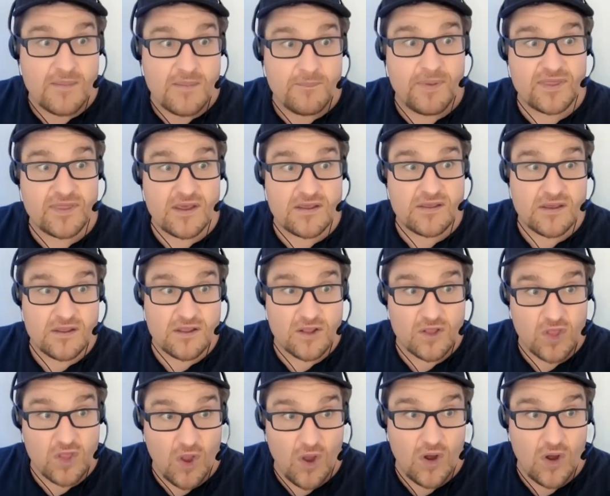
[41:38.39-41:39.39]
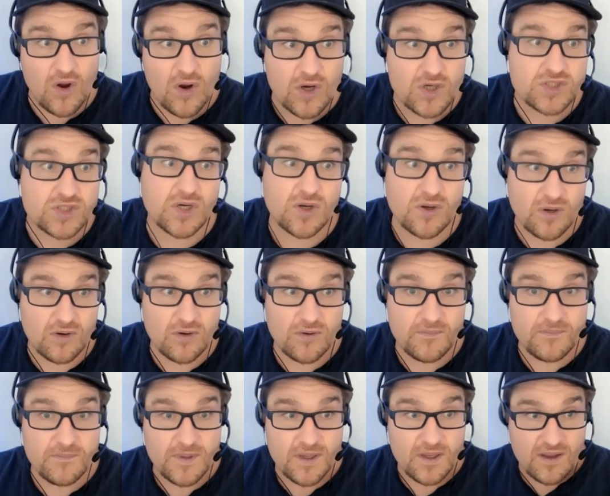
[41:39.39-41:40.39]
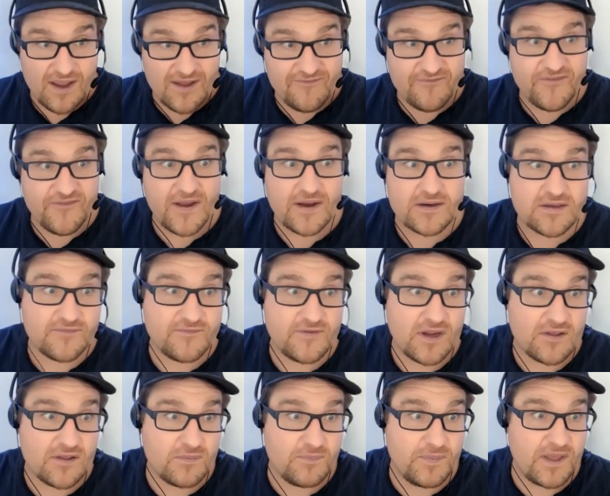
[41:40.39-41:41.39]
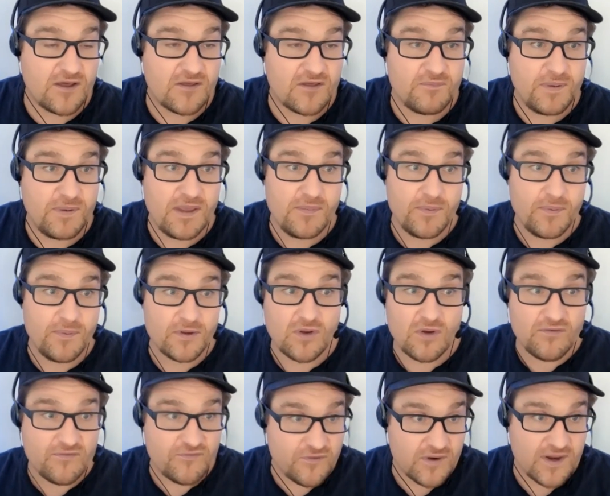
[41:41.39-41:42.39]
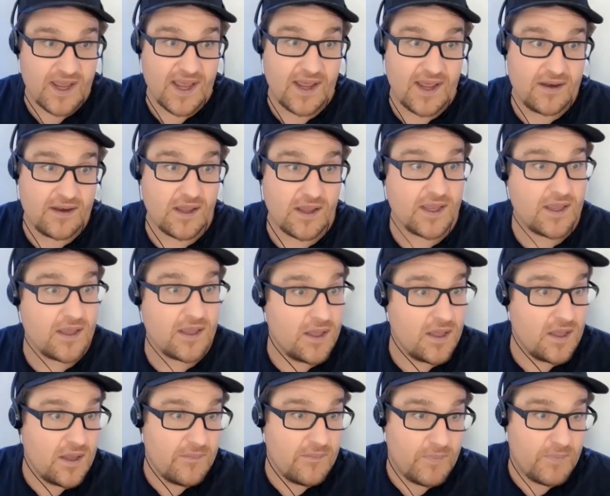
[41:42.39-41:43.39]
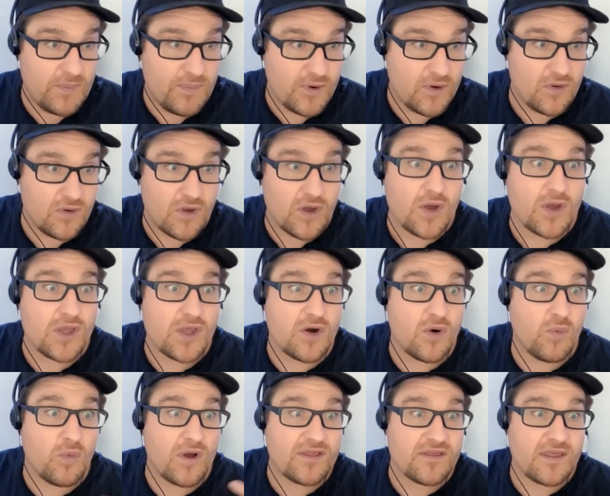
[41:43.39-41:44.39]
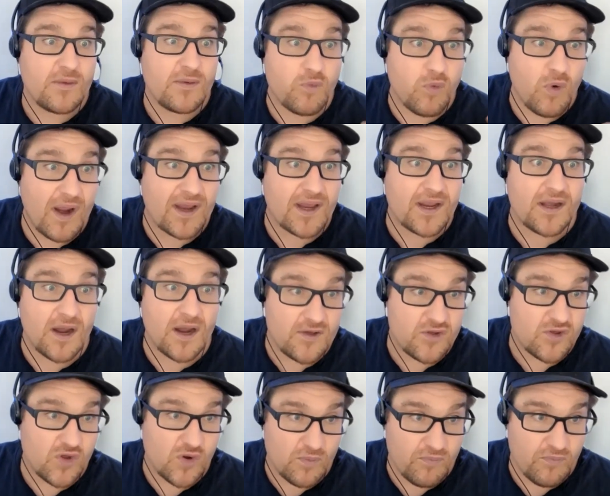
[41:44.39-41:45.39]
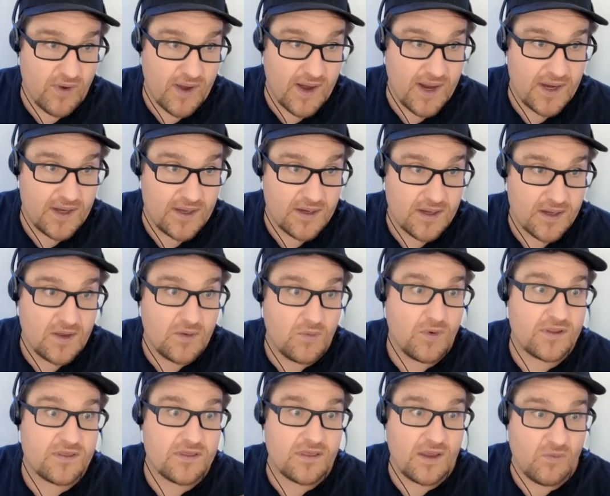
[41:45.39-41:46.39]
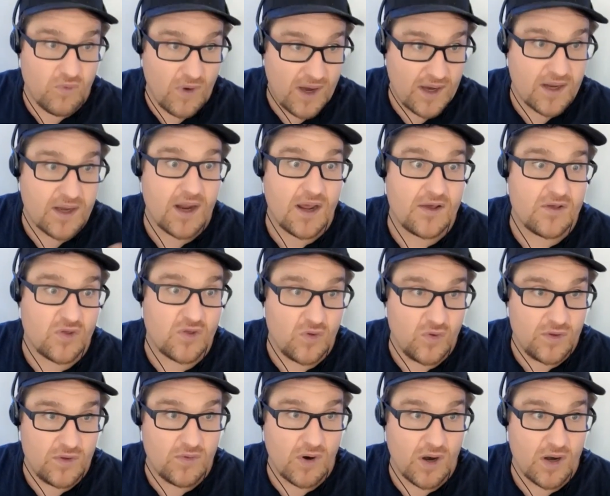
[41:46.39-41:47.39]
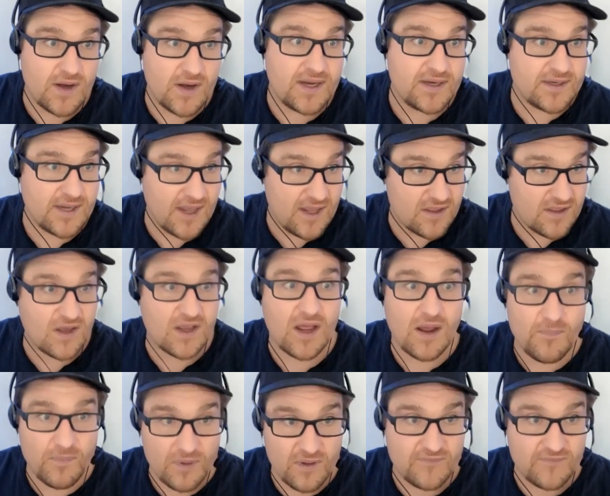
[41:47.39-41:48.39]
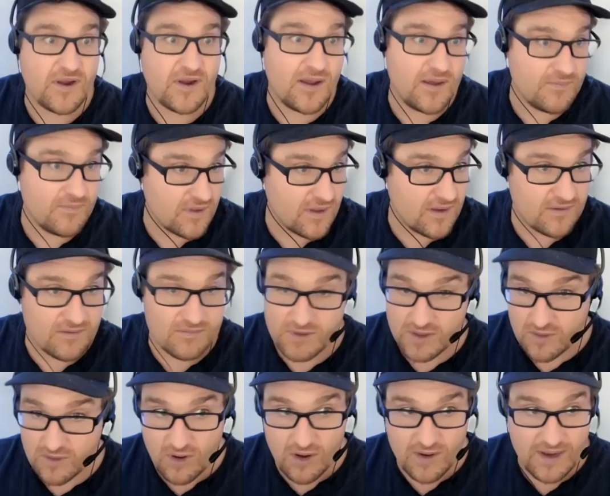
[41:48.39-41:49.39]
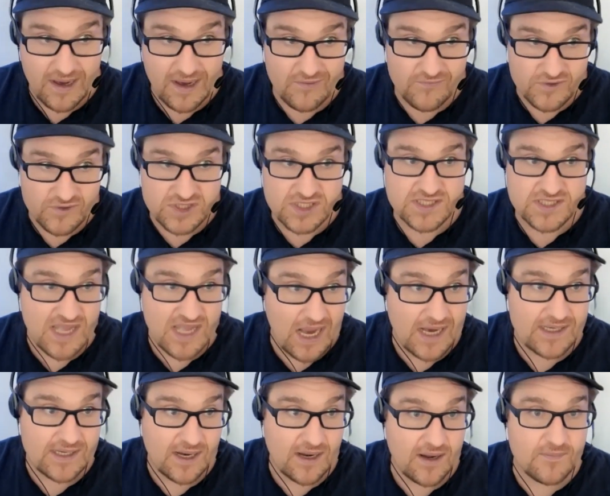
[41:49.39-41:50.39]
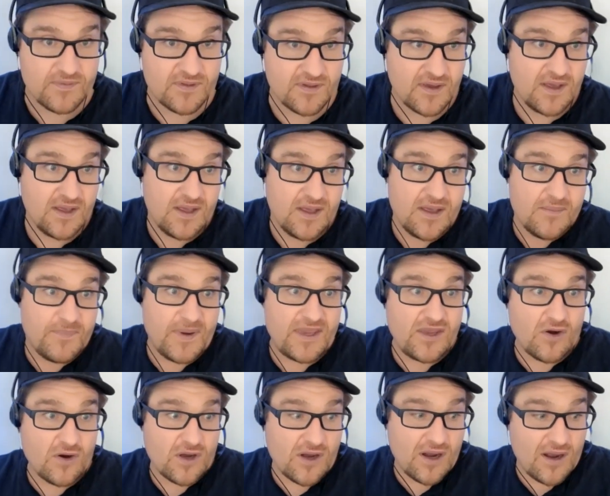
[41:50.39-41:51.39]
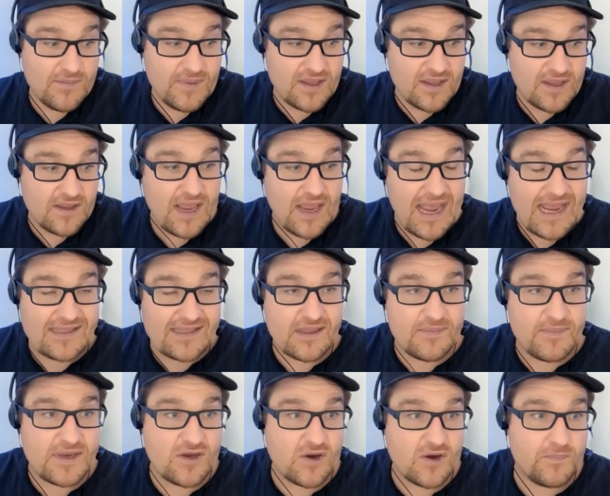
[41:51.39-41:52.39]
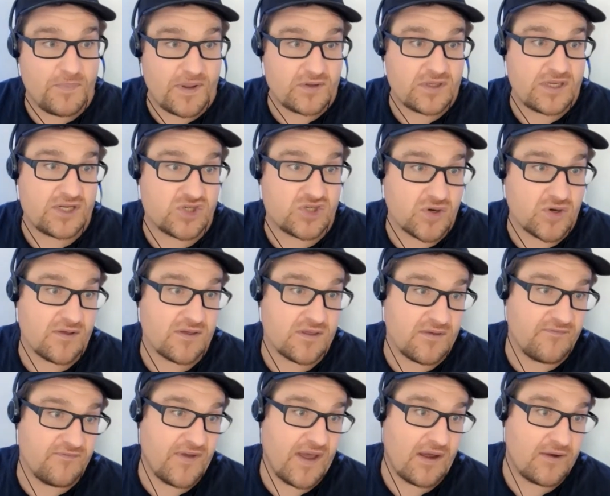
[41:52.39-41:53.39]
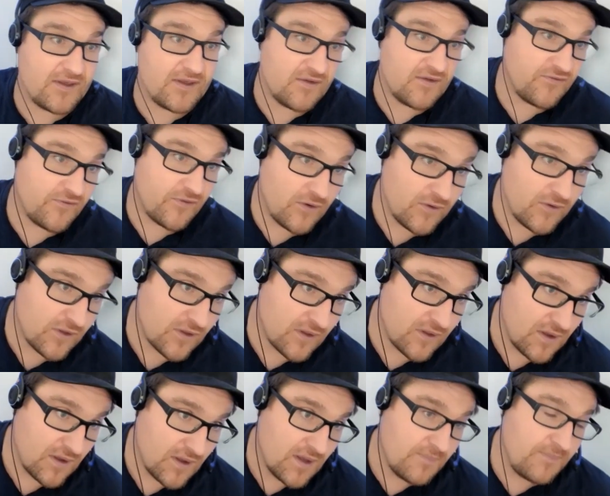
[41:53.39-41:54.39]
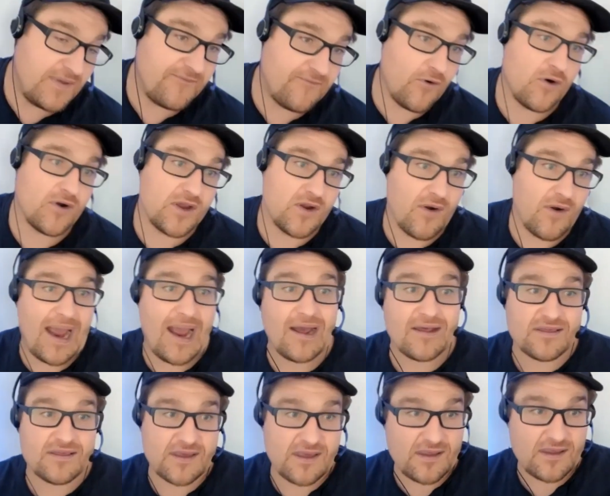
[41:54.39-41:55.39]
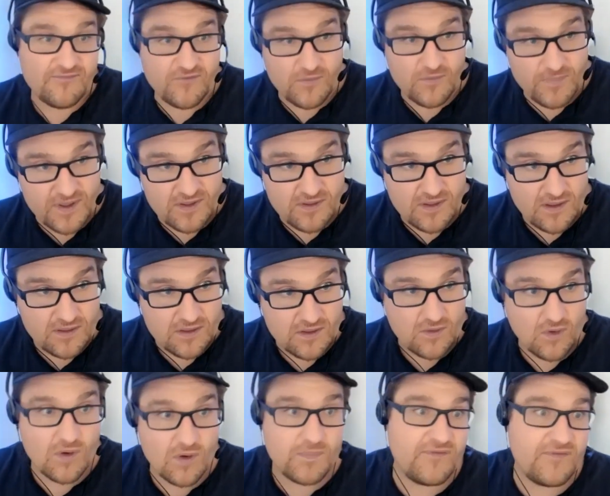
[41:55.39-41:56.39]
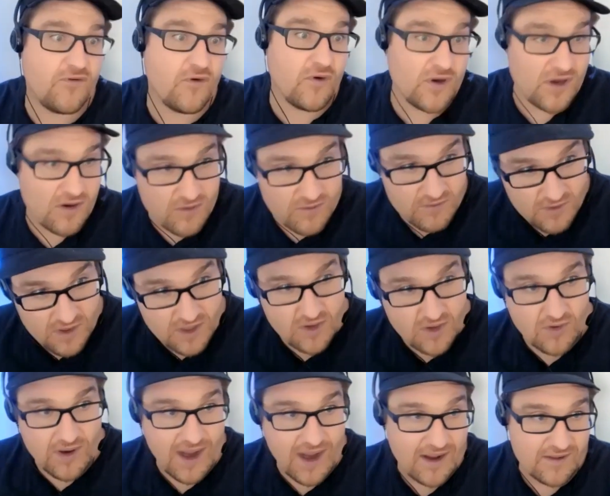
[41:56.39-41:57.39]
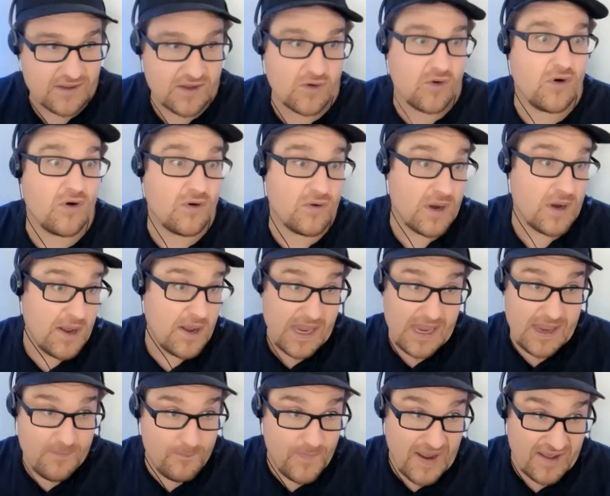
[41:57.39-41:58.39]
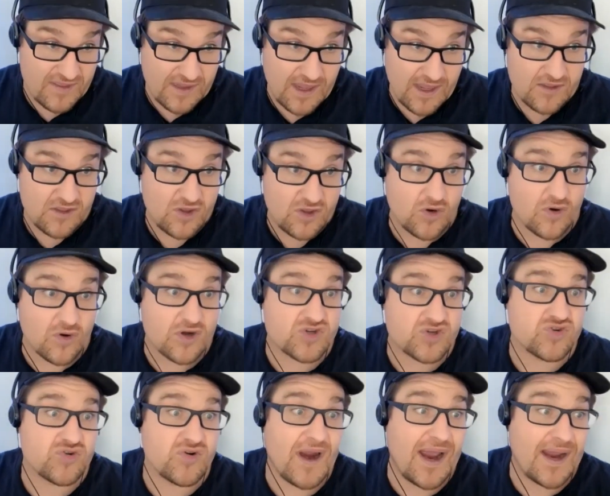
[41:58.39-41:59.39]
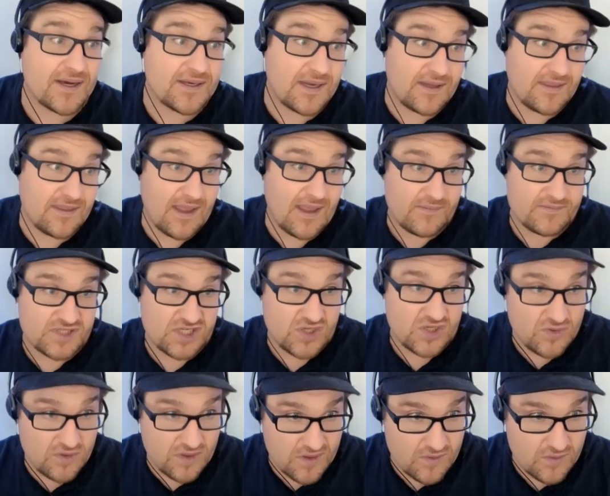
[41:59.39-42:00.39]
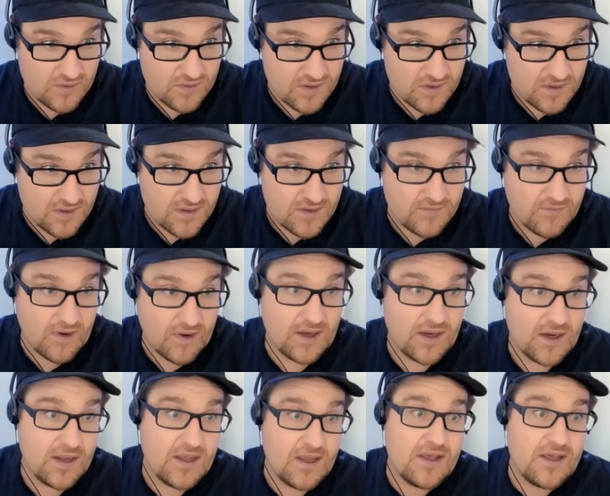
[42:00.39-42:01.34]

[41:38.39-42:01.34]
But this is long-term effectiveness, because people don't forget. Like, people, once they recognize your brand, once they recognize who you are, and it takes a couple of times, like, on average, it's 9 times, but you're coming at them and you're building trust and value first before you're asking for business, or before you're asking, or in best case, you're attracting them to you, right?